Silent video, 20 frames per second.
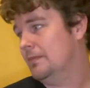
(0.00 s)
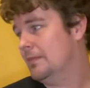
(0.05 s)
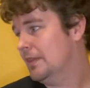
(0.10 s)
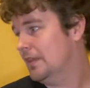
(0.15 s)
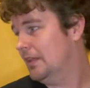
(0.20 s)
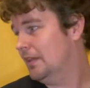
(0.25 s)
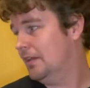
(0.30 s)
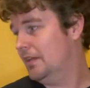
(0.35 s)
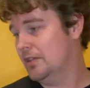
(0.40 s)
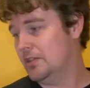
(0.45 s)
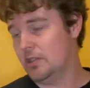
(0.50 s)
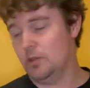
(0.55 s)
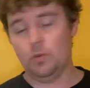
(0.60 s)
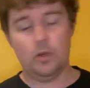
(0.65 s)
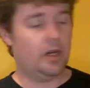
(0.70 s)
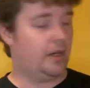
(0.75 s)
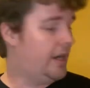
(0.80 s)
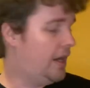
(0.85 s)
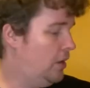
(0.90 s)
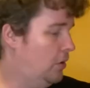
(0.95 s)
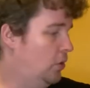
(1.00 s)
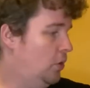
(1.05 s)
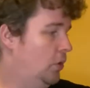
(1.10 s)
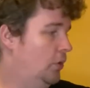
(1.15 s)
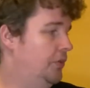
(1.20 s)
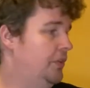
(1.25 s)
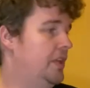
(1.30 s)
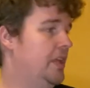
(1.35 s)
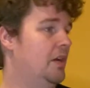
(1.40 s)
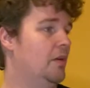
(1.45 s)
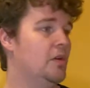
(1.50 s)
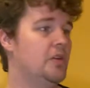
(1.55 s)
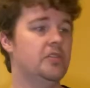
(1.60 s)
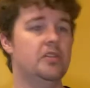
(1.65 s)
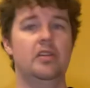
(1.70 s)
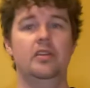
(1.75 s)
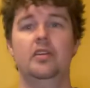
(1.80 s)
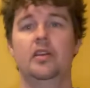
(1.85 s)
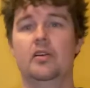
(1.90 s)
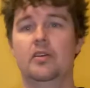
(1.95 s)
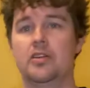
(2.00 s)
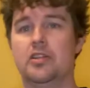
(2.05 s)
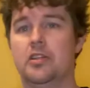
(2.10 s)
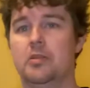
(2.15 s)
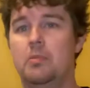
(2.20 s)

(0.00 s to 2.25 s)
is the one I hold nearest and dearest to my